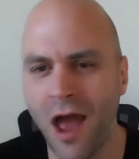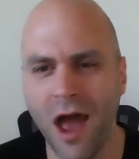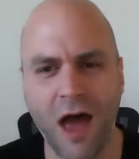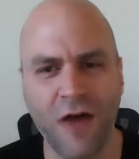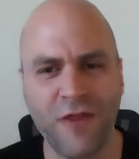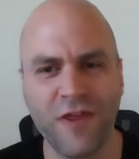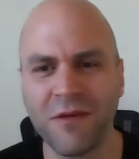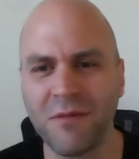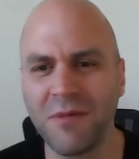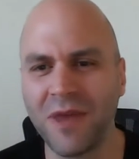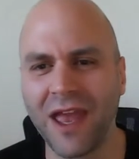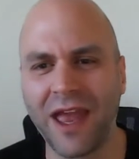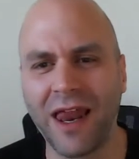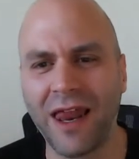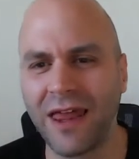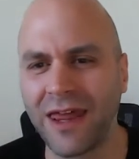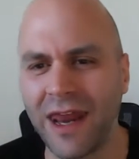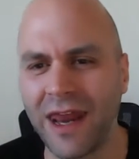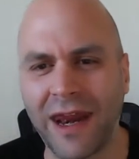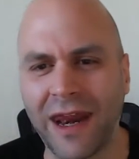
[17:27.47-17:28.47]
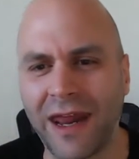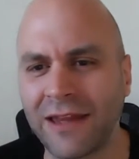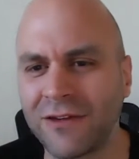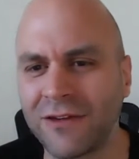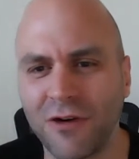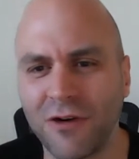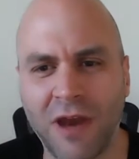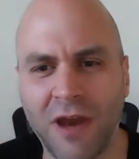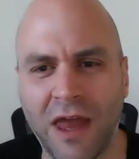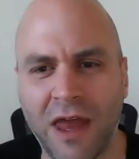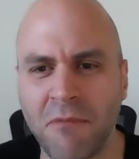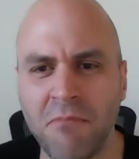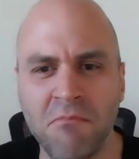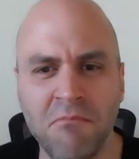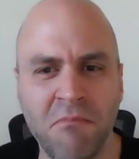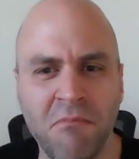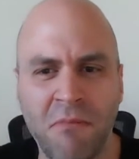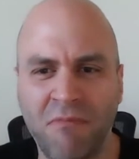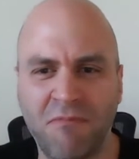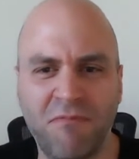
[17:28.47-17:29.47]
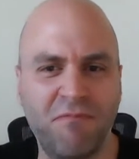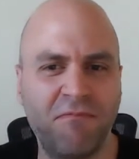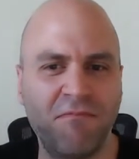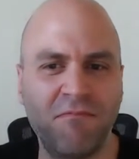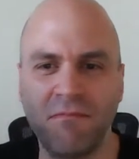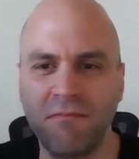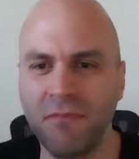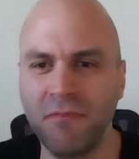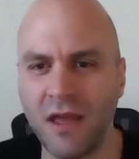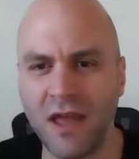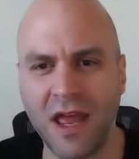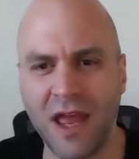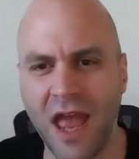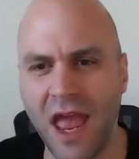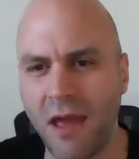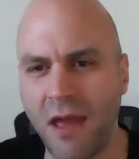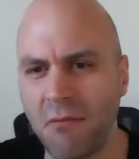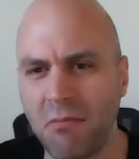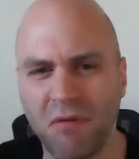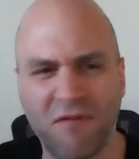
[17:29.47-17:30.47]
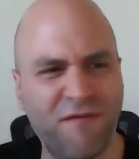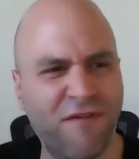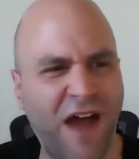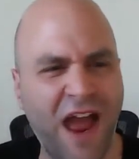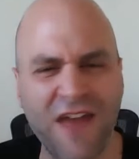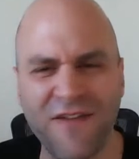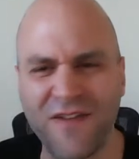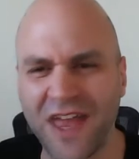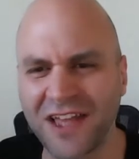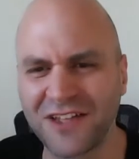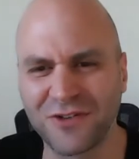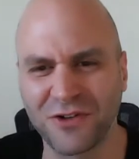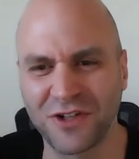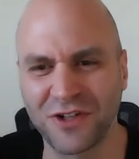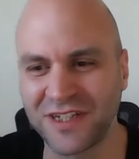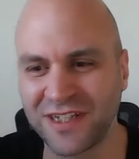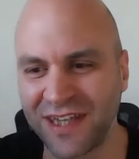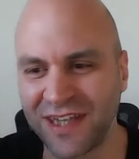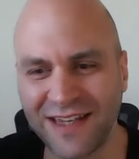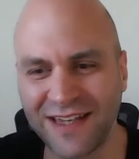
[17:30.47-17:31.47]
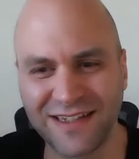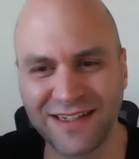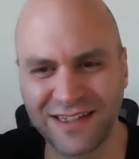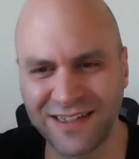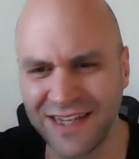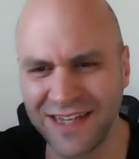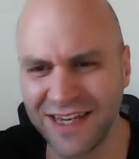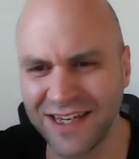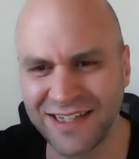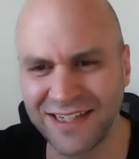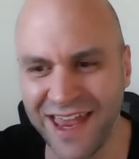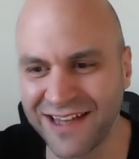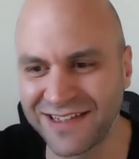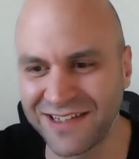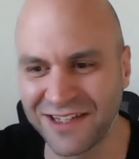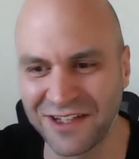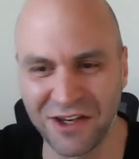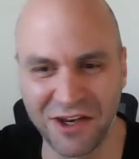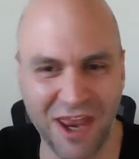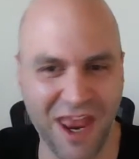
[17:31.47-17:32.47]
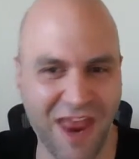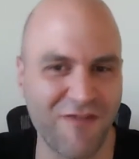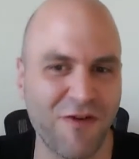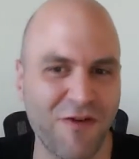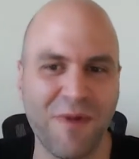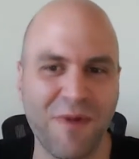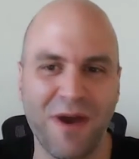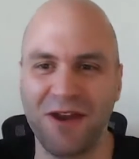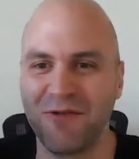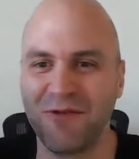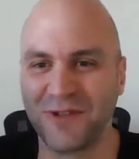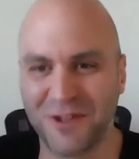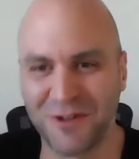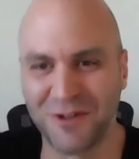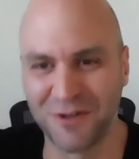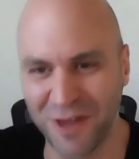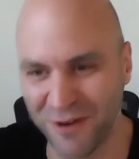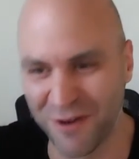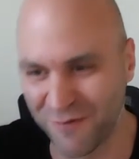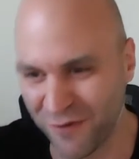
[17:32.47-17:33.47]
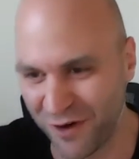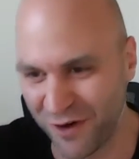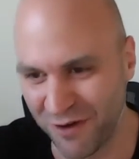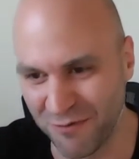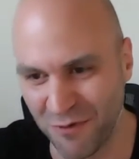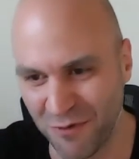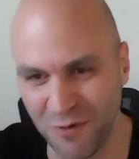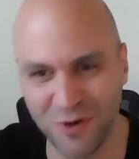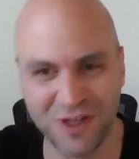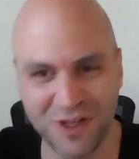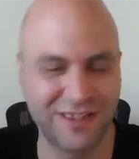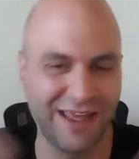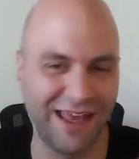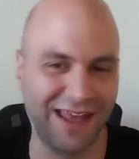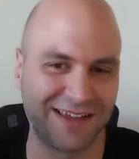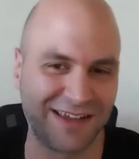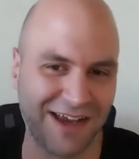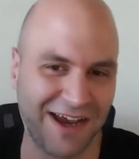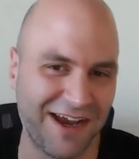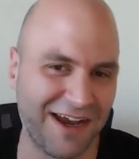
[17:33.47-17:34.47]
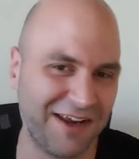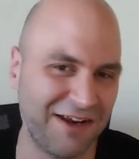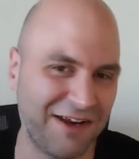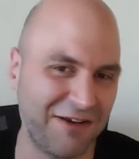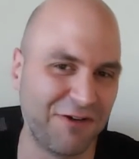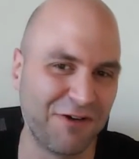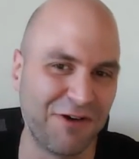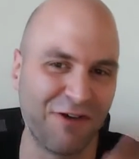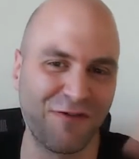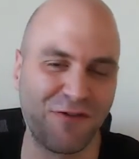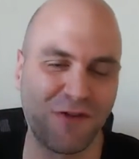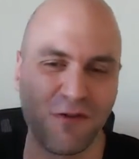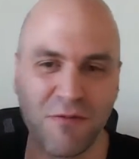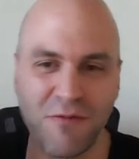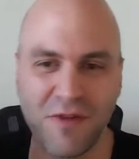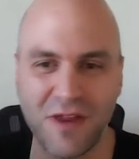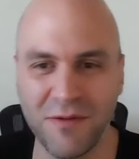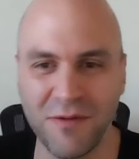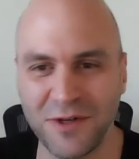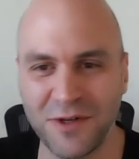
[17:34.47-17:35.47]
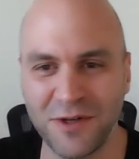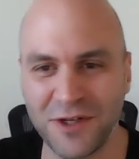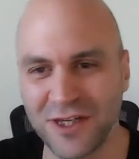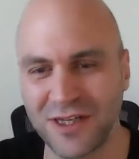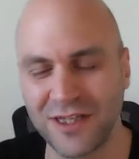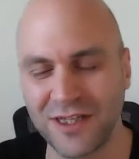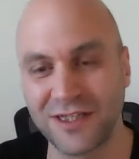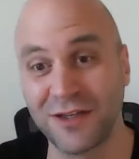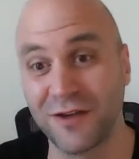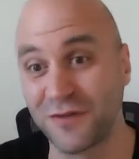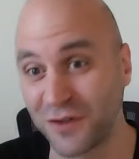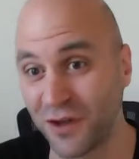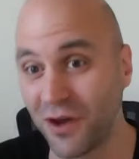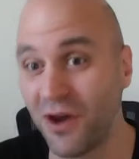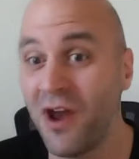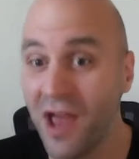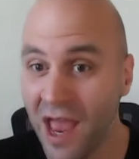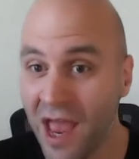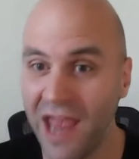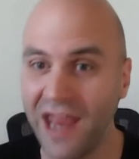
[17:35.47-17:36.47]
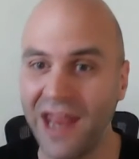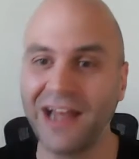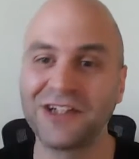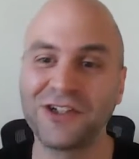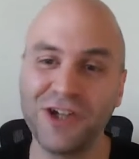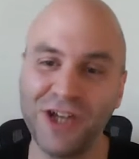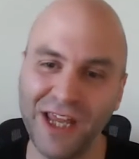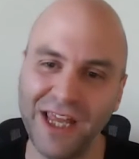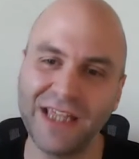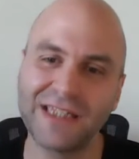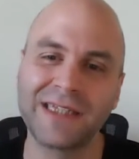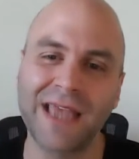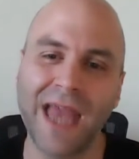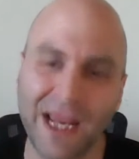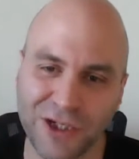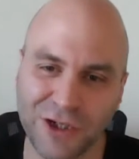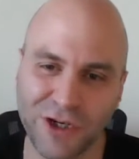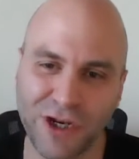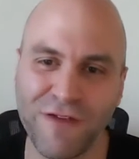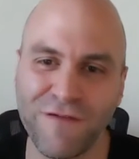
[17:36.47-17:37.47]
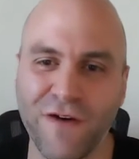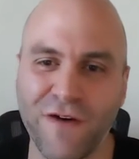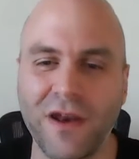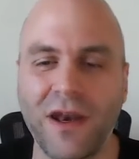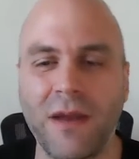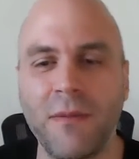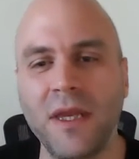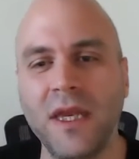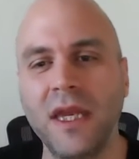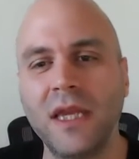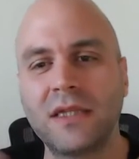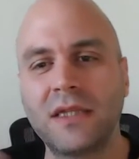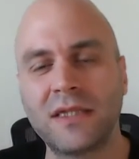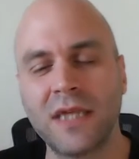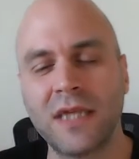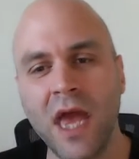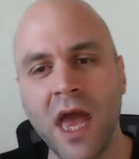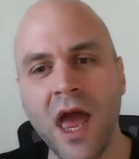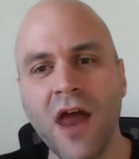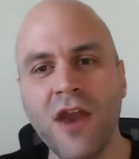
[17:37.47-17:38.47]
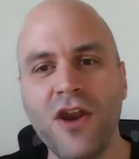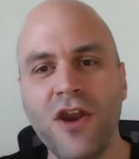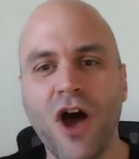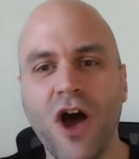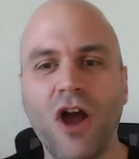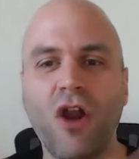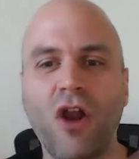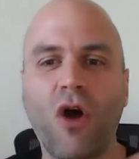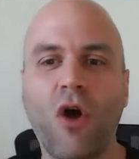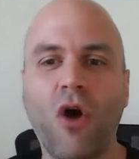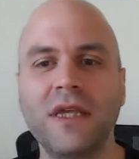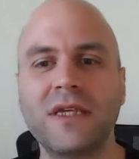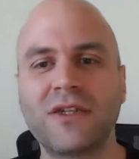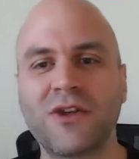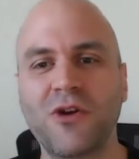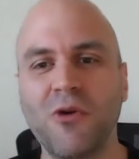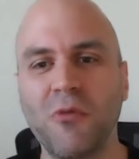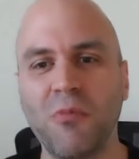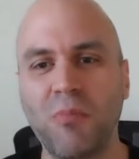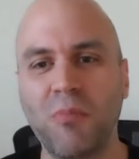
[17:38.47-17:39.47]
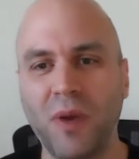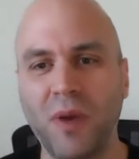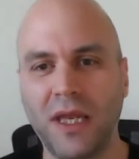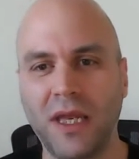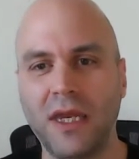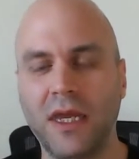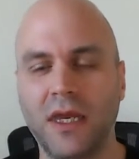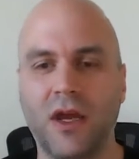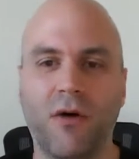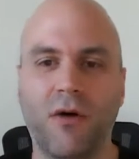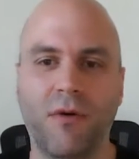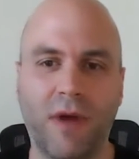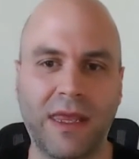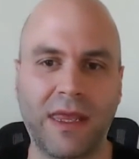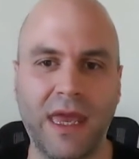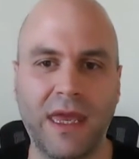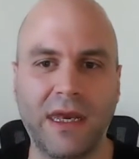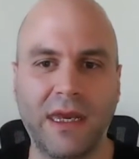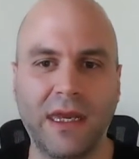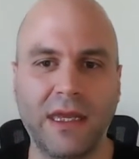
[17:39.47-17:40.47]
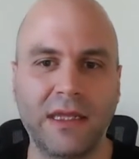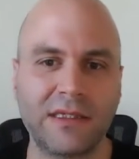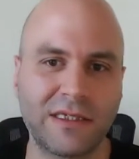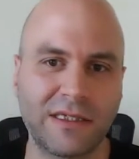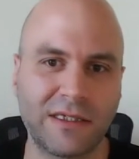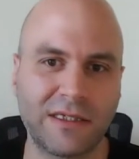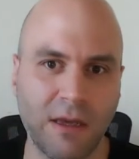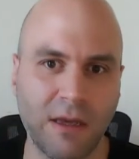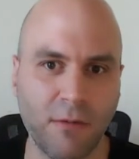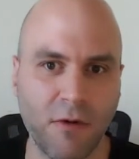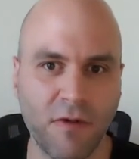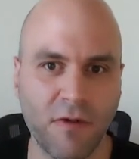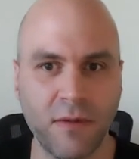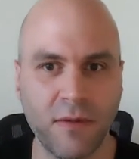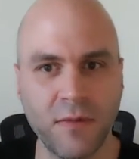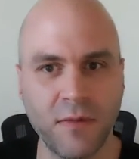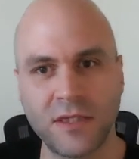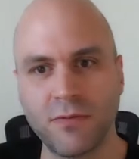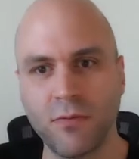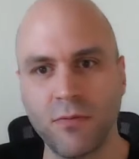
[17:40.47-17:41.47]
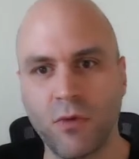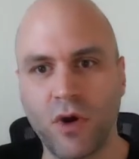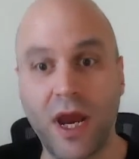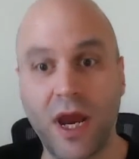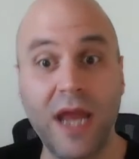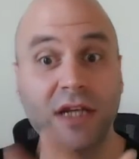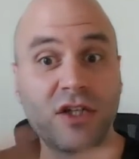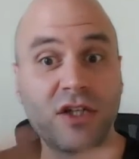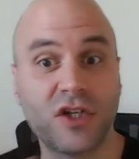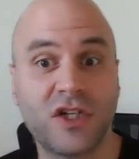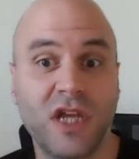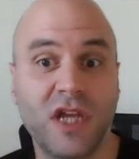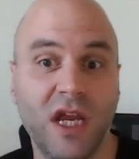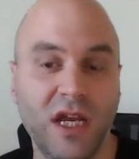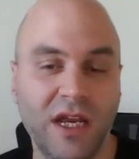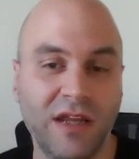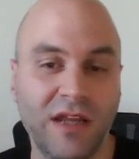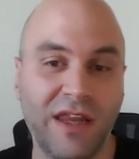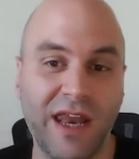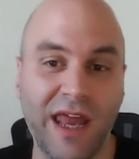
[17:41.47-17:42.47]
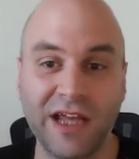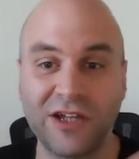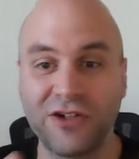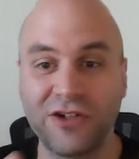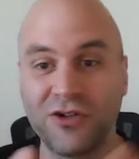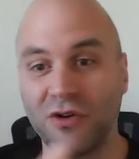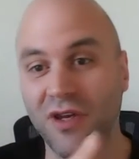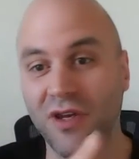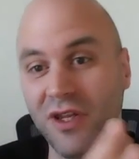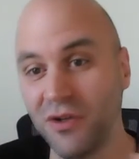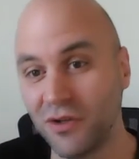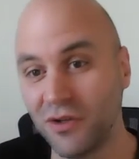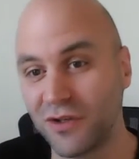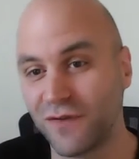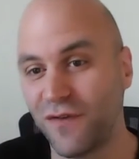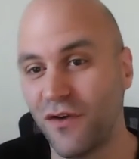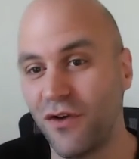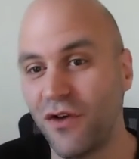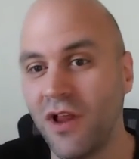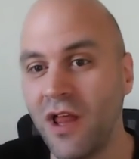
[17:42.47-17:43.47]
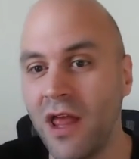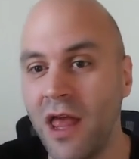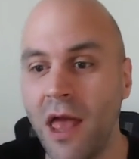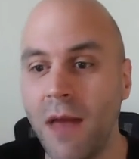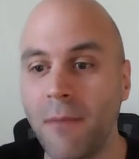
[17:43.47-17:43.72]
I think Miguel Herrera told like 5x or 6x. Everybody was looking for him. Who is that guy? And looking for images and stuff. So it's actually fun. I mean, it's not always completely, you know, again, it's some of them it's more entertaining than actually useful.